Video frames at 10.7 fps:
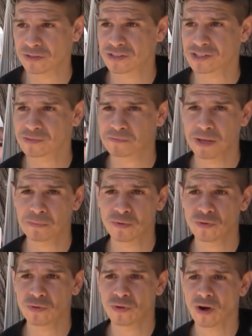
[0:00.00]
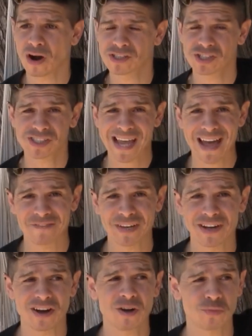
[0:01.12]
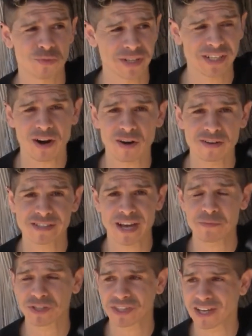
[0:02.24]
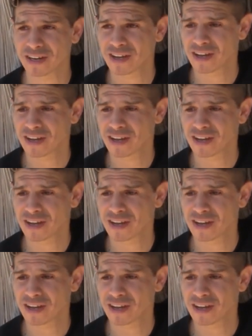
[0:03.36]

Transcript: There's people who are just having a really hard time with it.